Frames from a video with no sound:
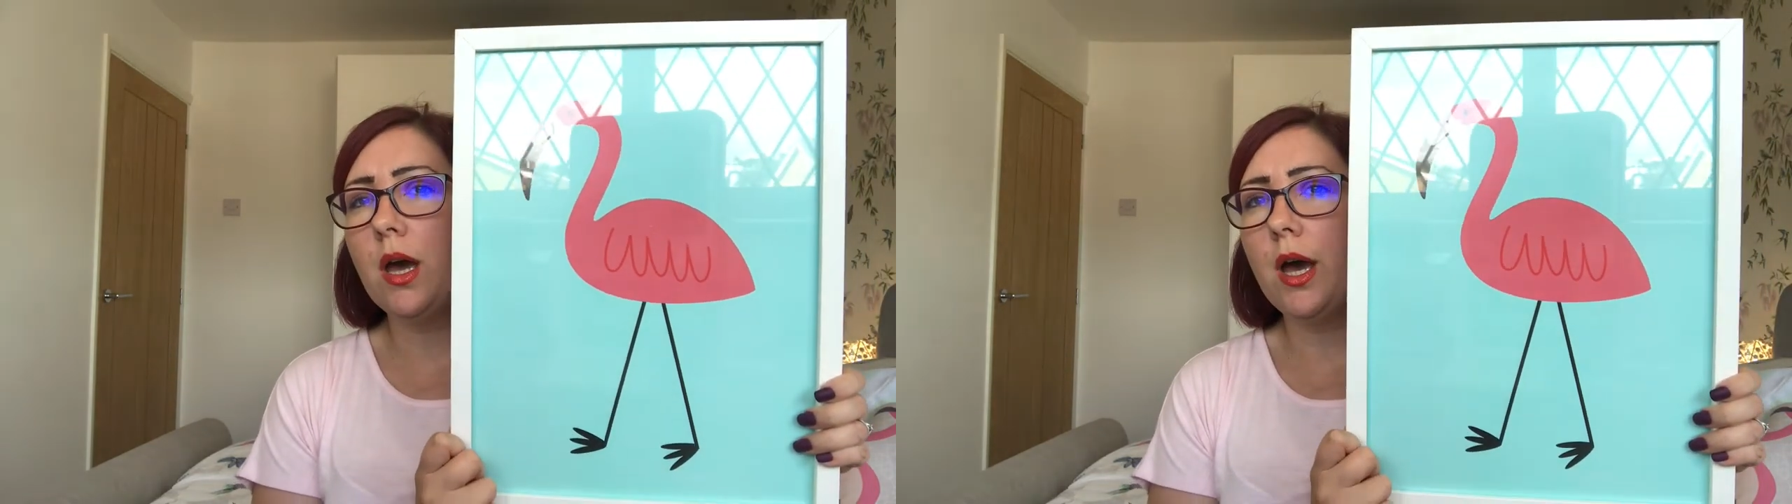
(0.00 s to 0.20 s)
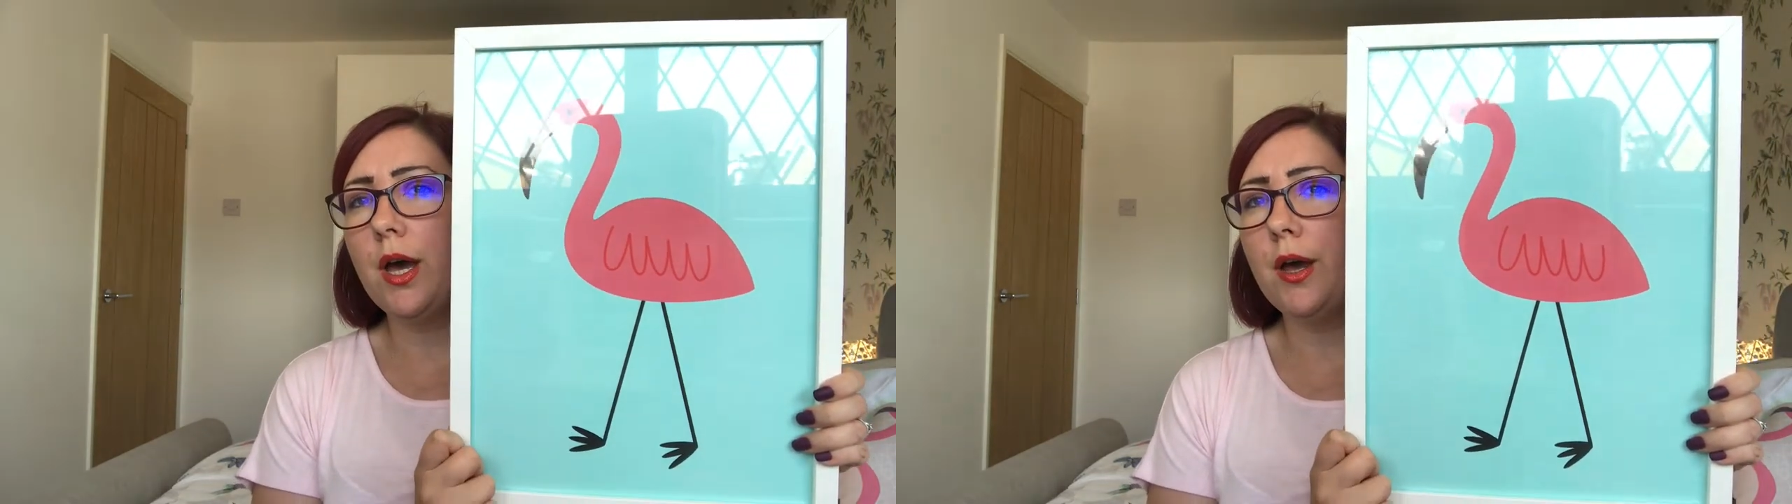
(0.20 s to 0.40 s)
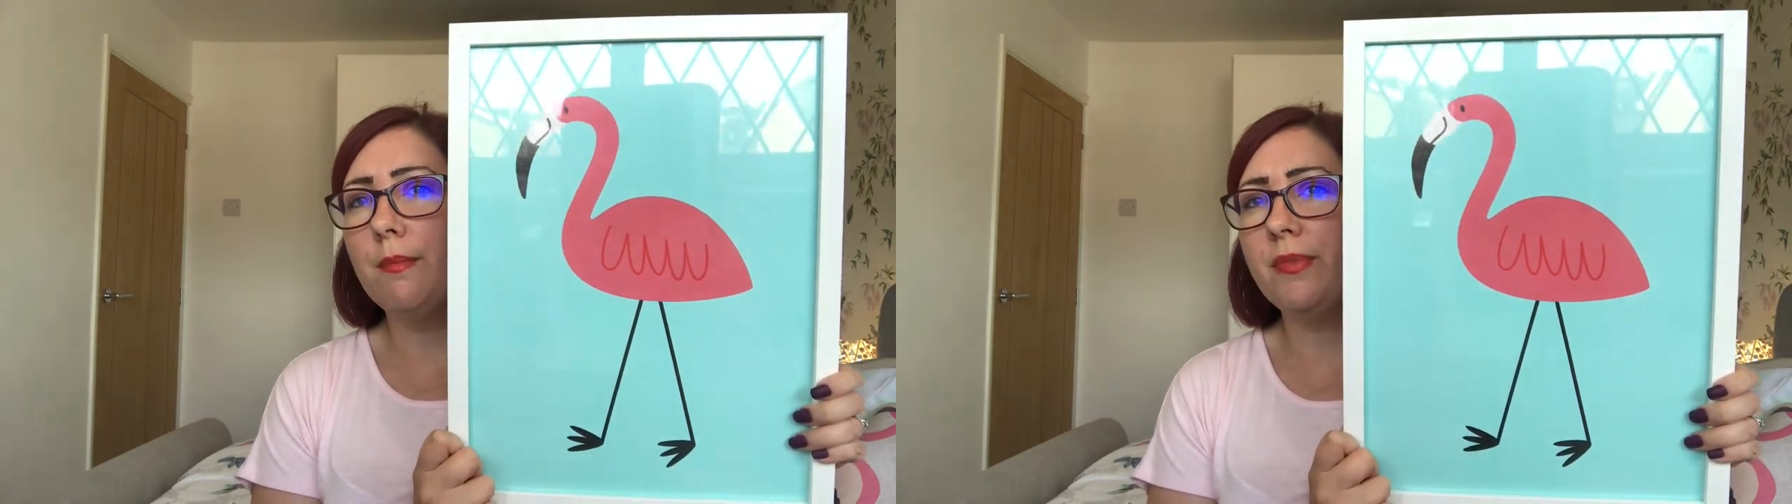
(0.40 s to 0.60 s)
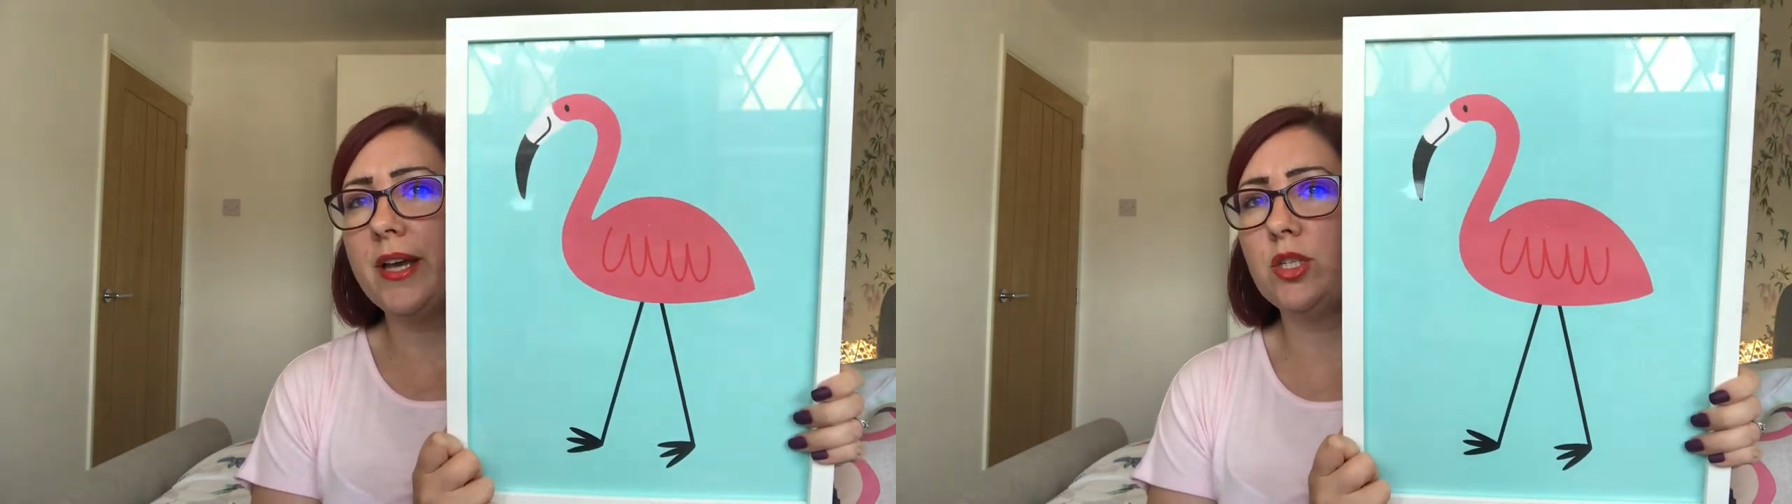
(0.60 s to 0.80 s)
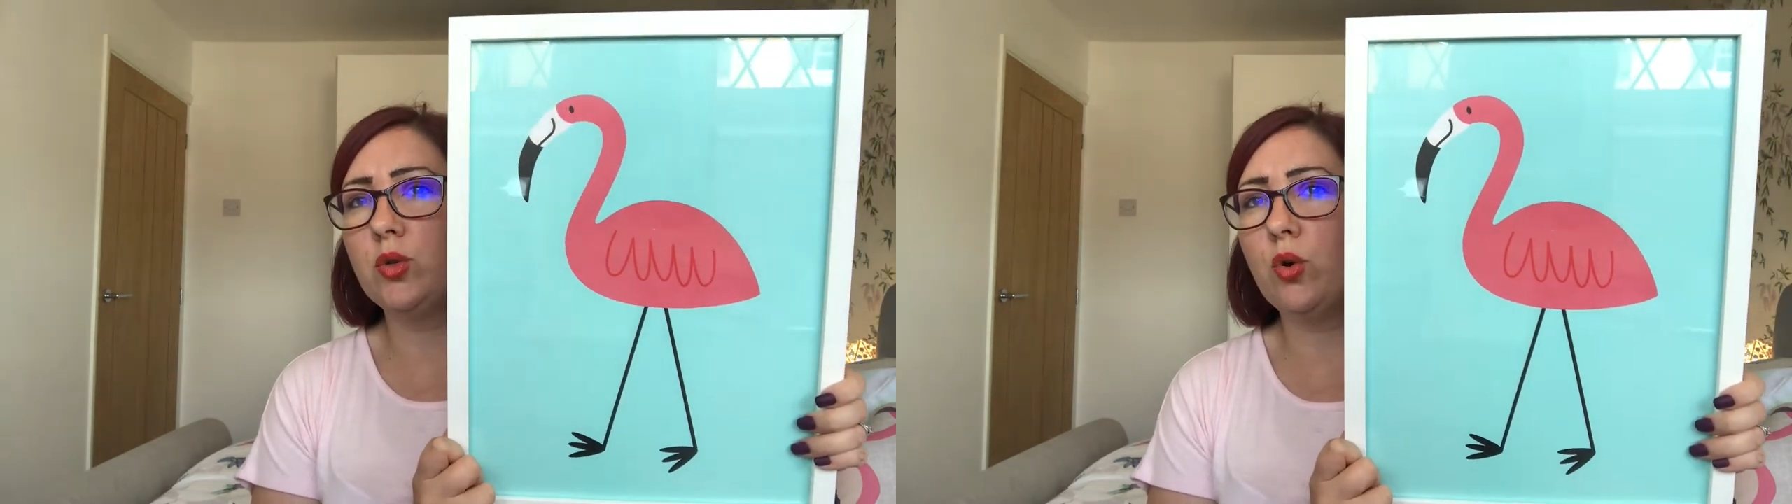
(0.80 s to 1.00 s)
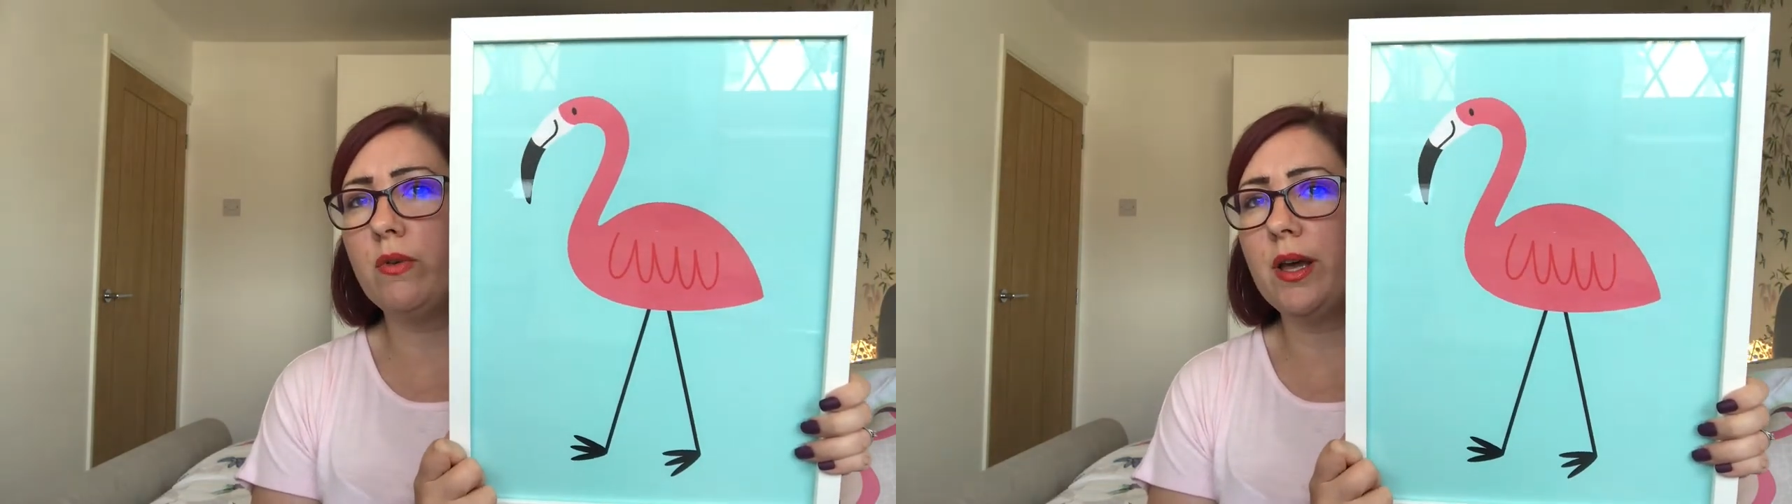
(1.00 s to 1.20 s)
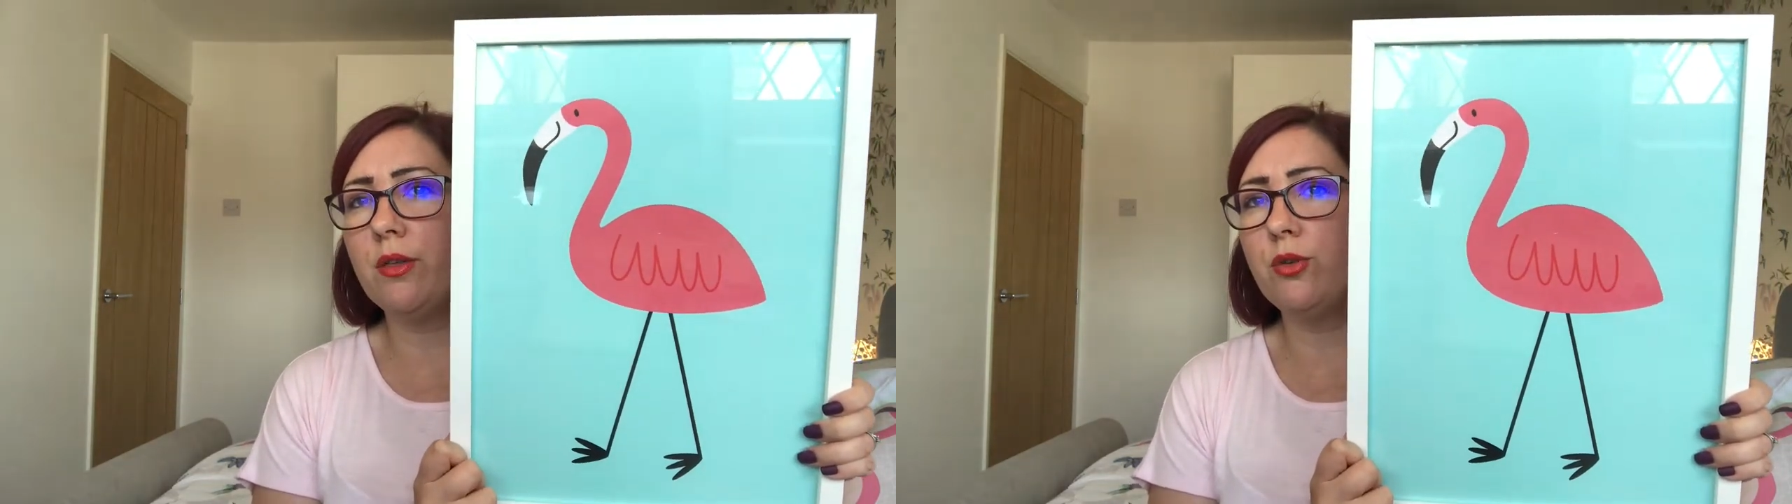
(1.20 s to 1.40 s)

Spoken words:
They saw it,